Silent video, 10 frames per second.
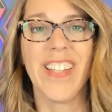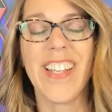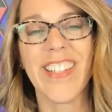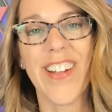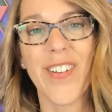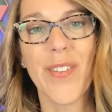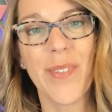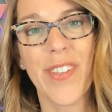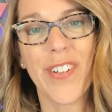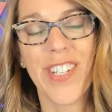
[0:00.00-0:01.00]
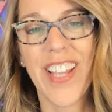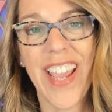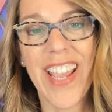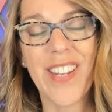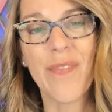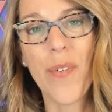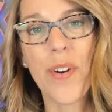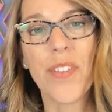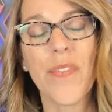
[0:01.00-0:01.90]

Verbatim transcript: To get started with your TI-84,